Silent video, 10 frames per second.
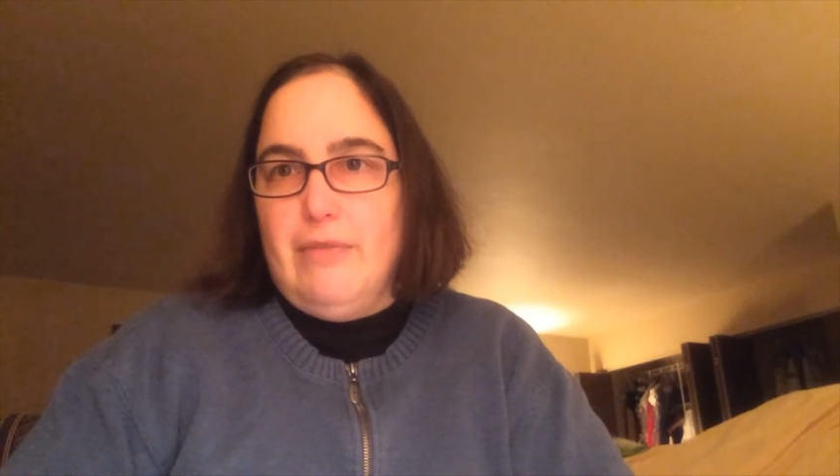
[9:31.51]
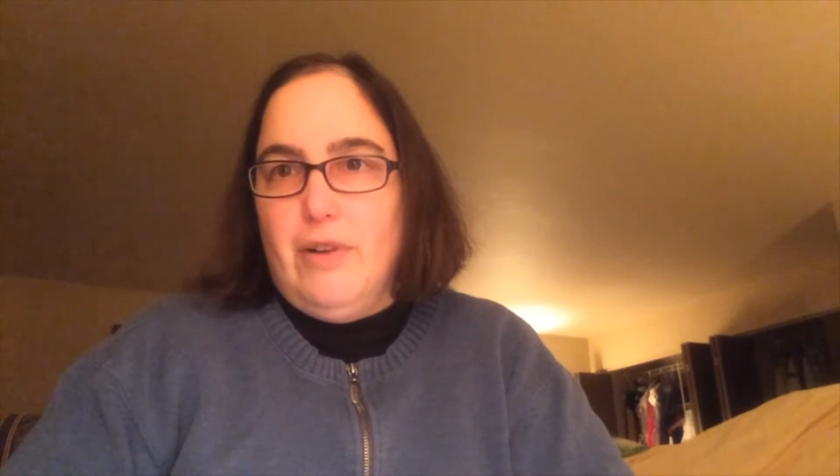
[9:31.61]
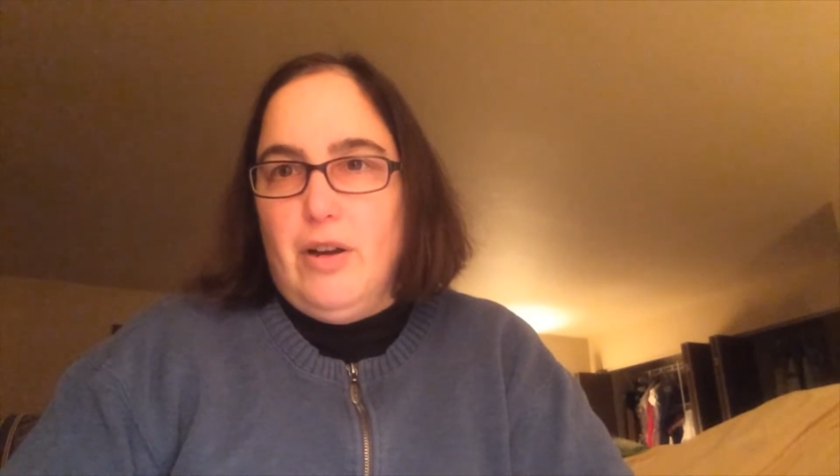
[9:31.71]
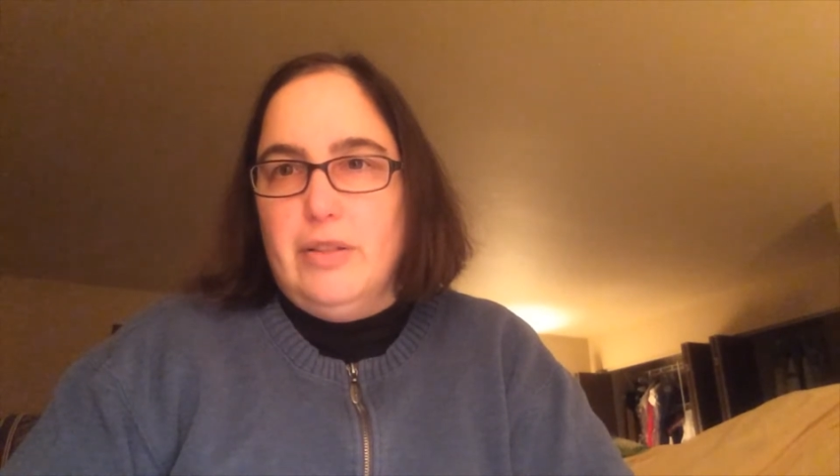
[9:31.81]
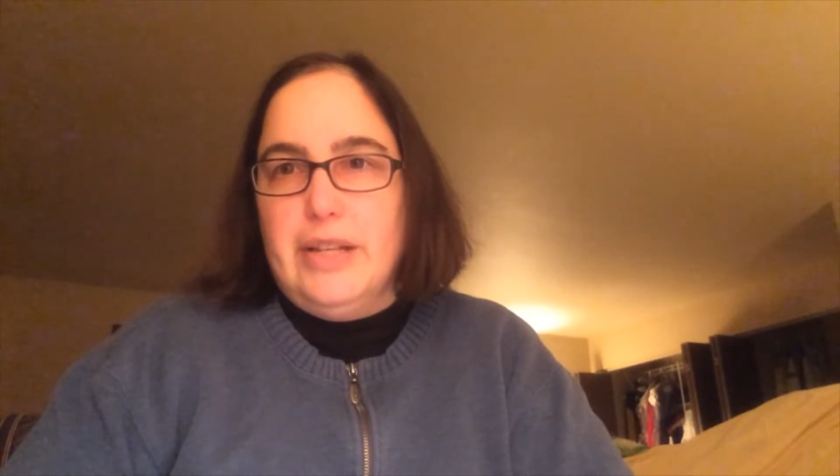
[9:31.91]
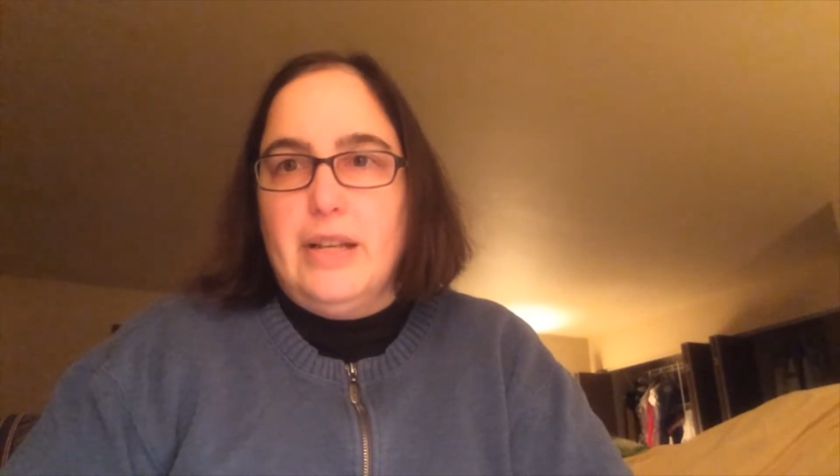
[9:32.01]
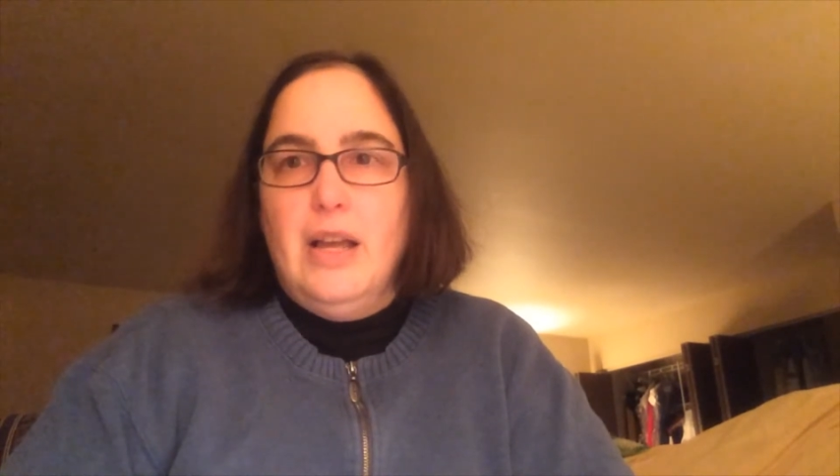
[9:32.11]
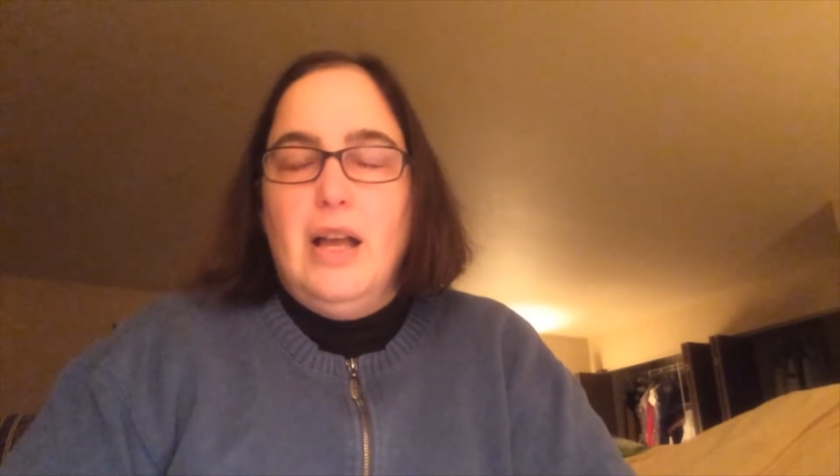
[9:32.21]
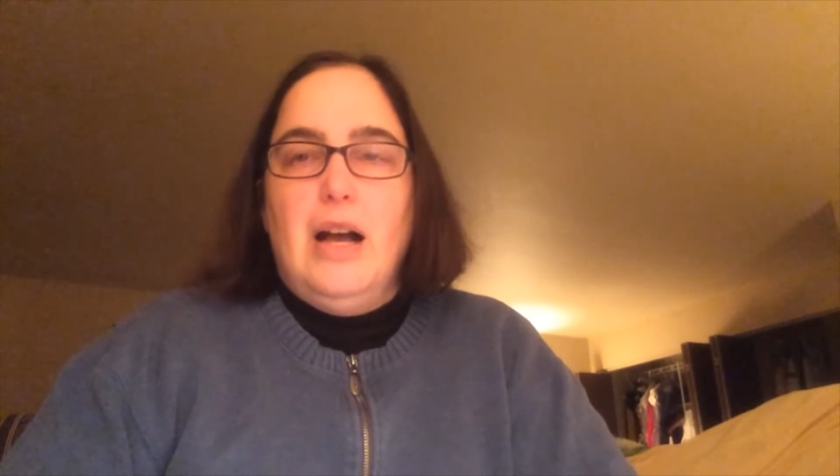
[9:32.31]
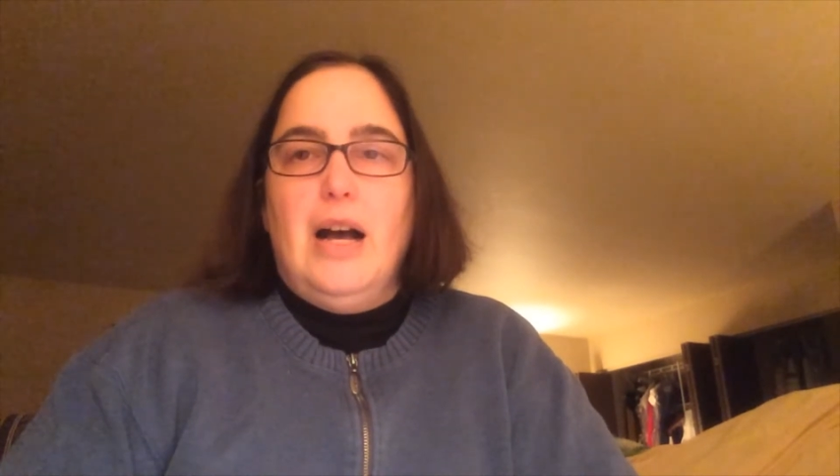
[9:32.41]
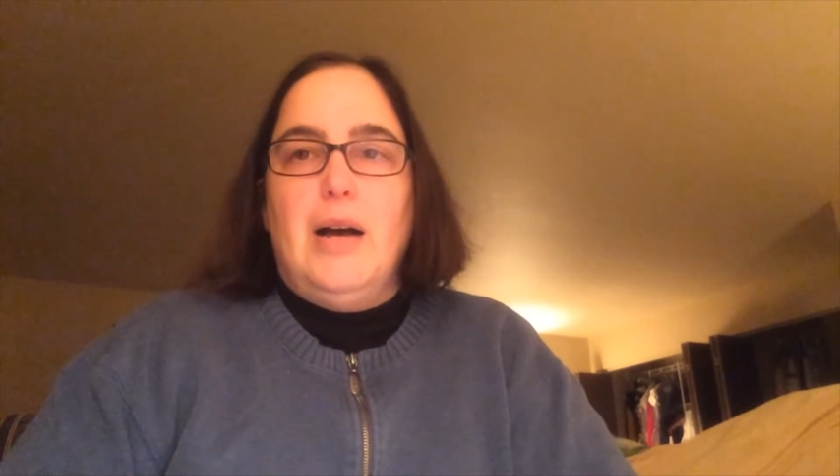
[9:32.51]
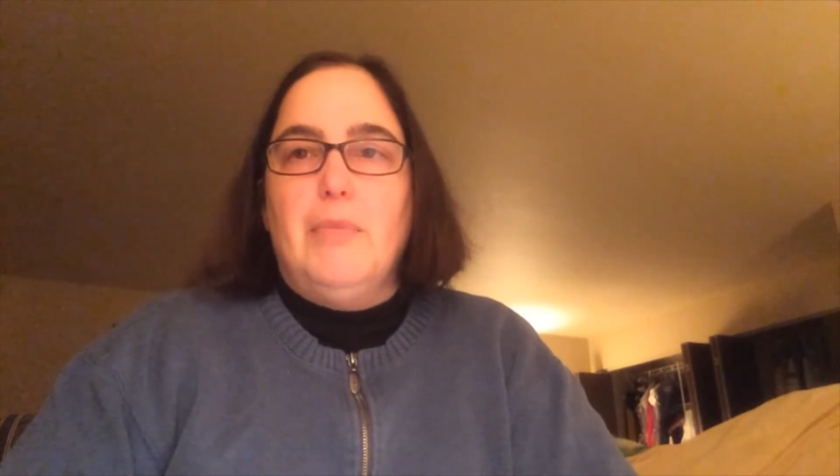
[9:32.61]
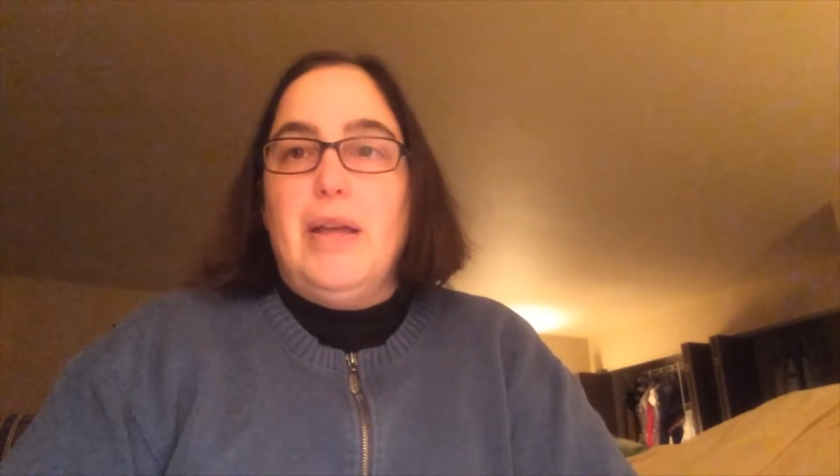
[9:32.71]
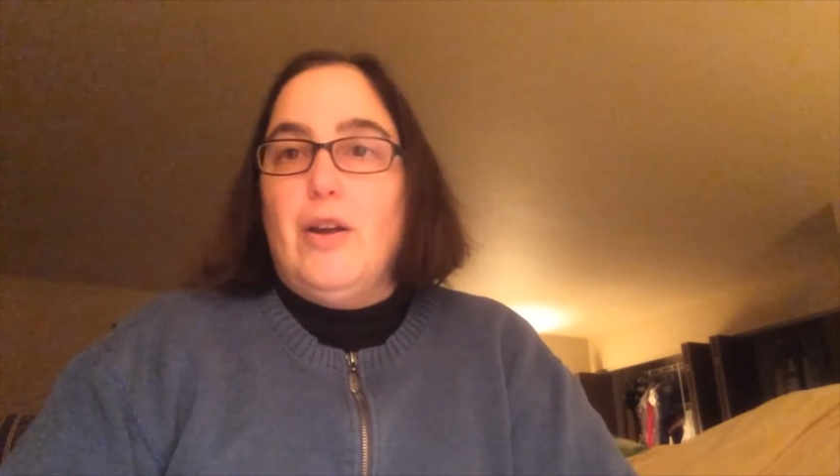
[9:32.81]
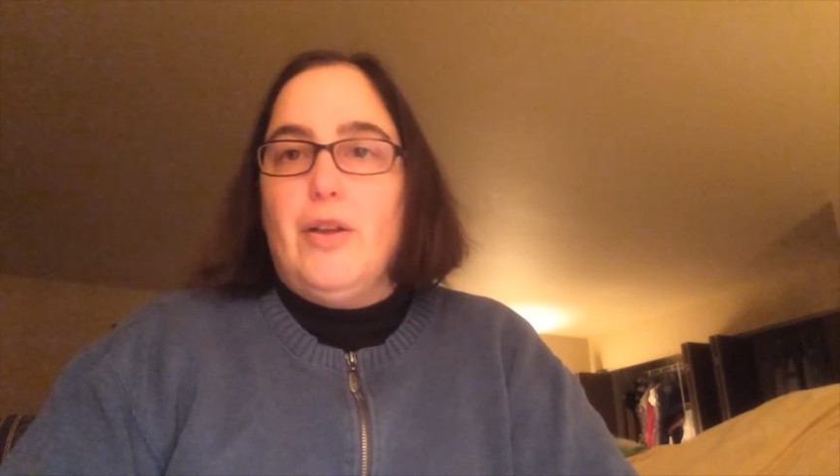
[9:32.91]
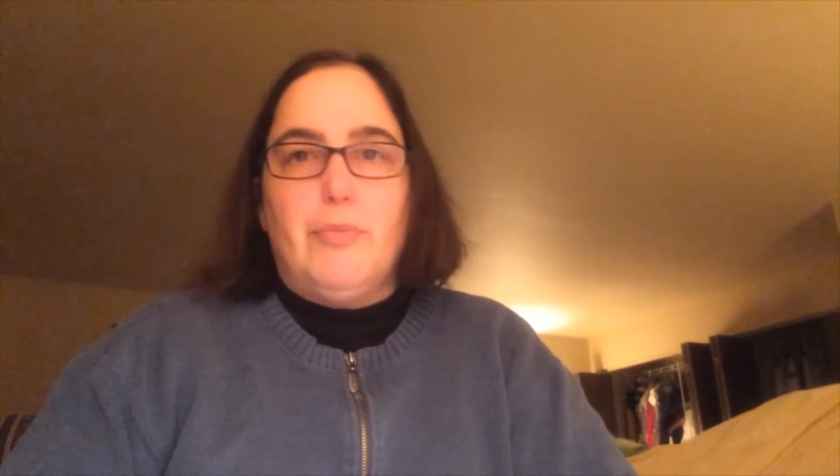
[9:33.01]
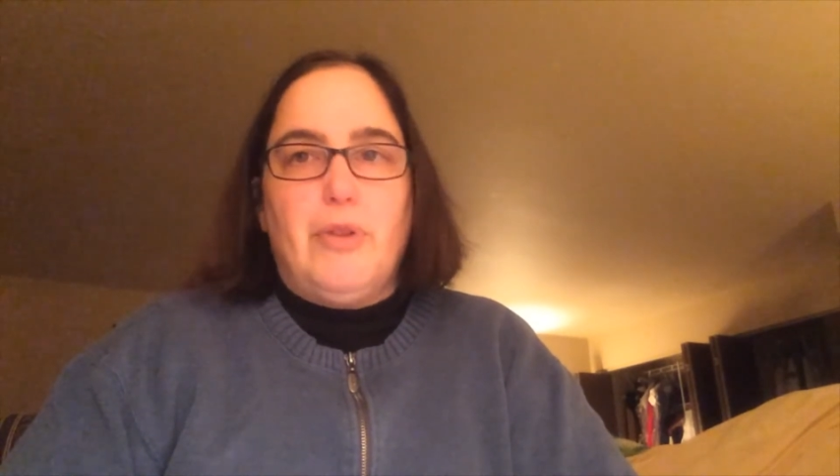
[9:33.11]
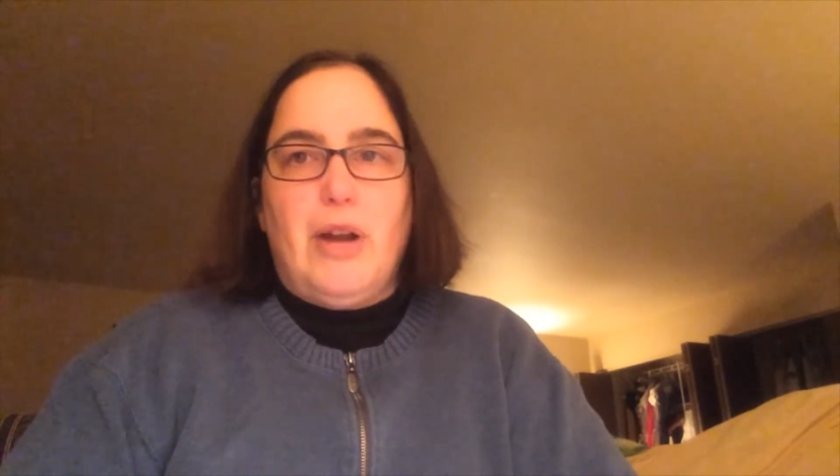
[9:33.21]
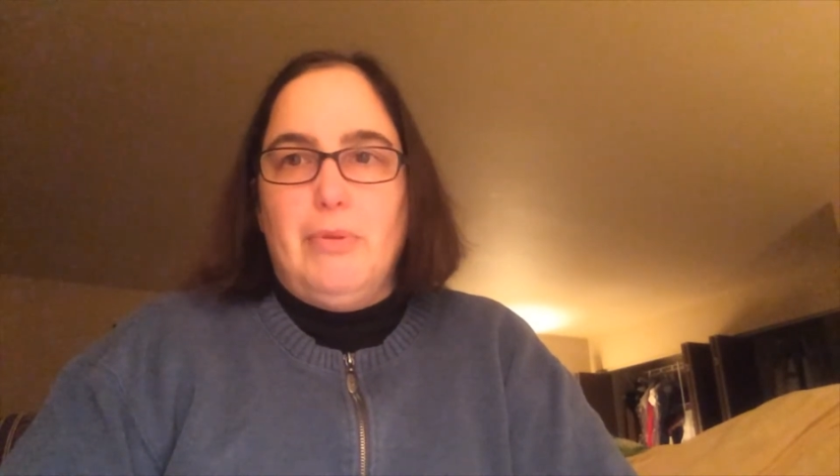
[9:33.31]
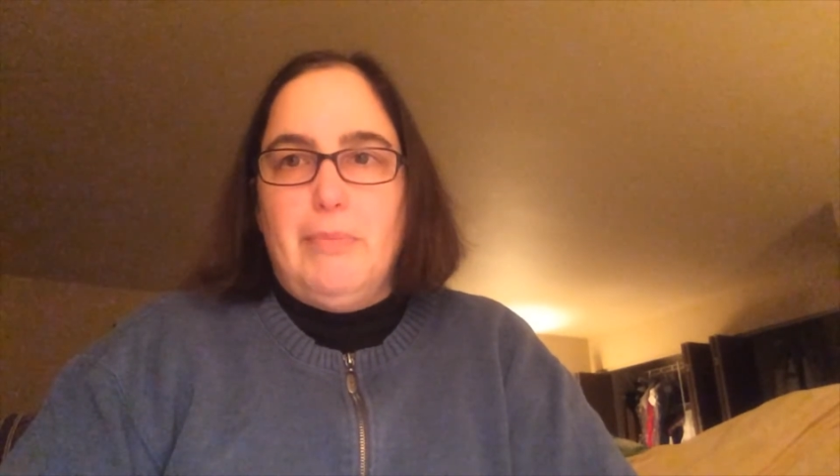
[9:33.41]
Rowling, and all the
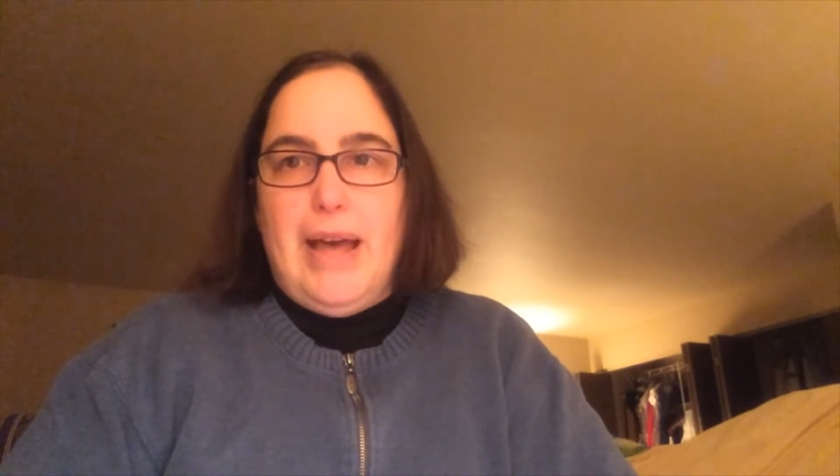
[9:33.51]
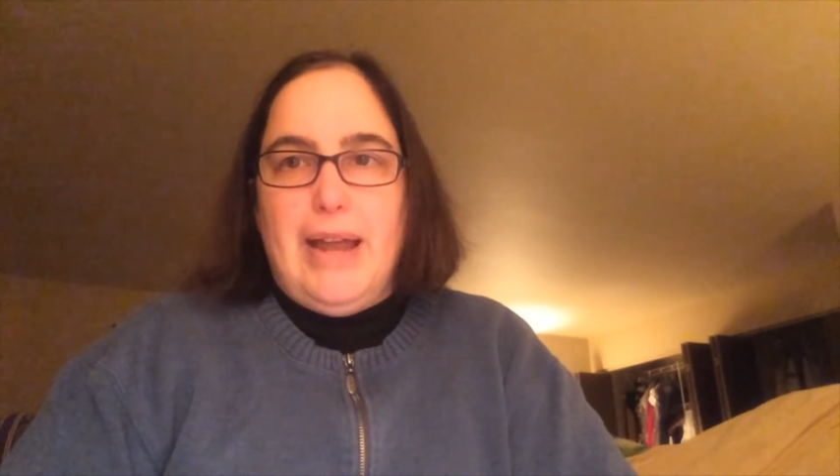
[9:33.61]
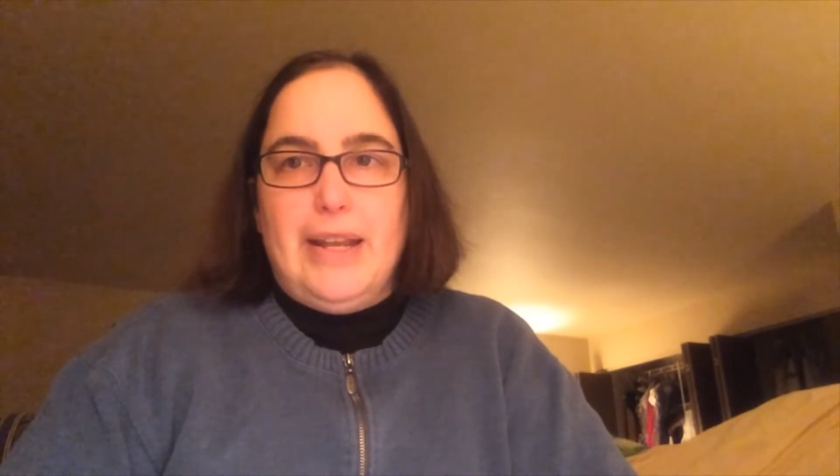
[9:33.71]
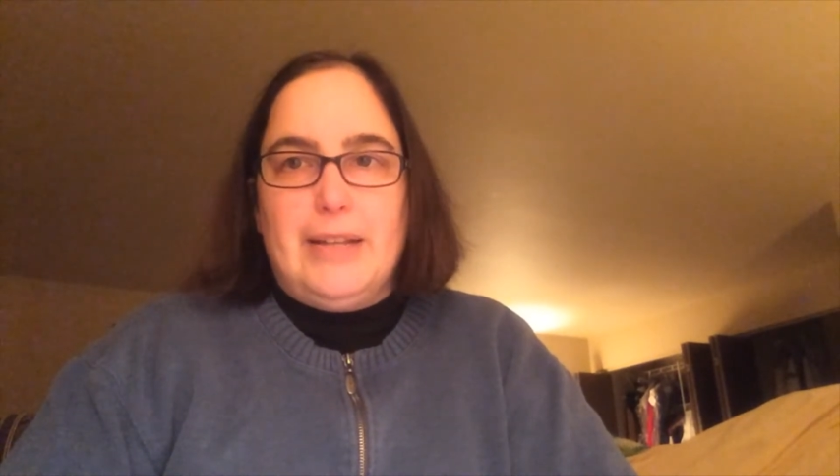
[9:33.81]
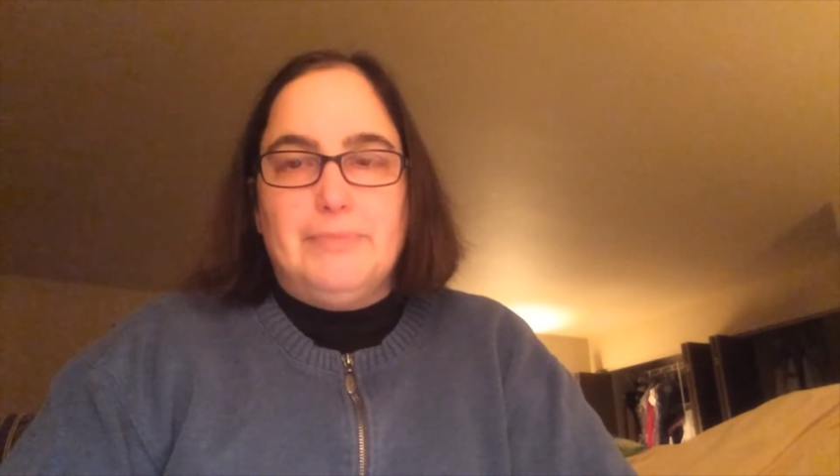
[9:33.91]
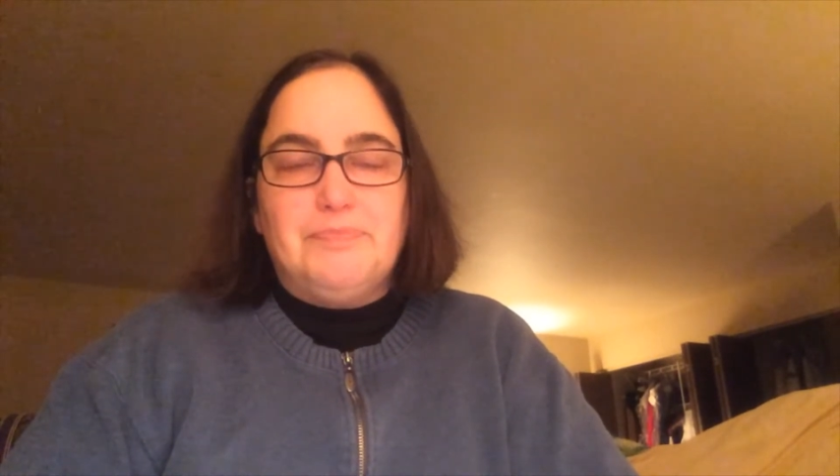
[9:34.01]
problematic